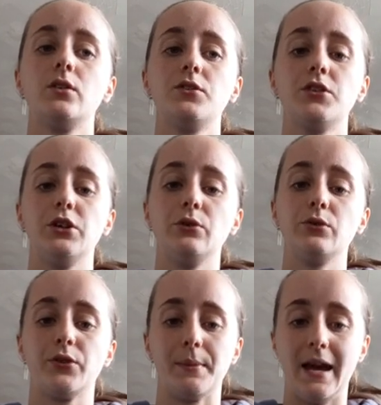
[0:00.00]
to
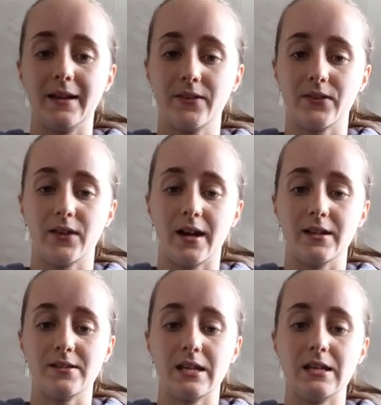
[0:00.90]
some
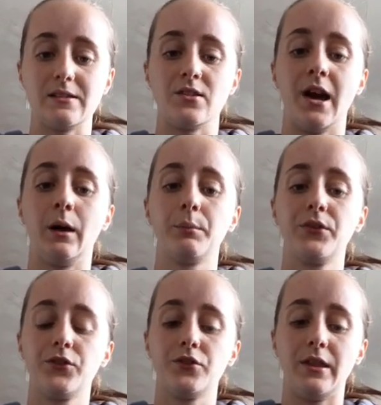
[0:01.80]
exercises to help
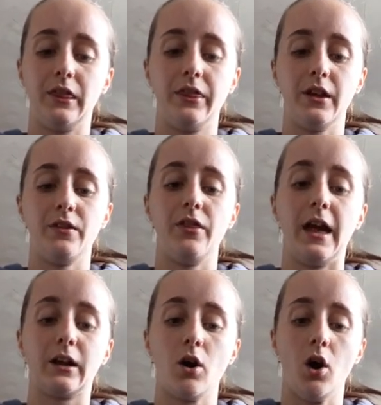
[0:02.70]
strengthen
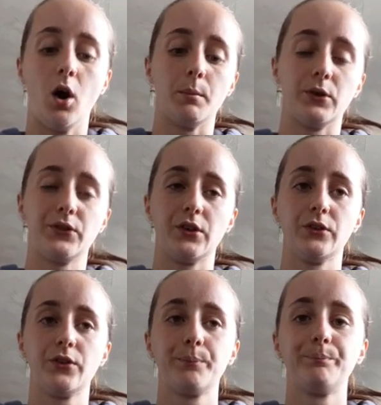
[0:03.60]
their core muscles.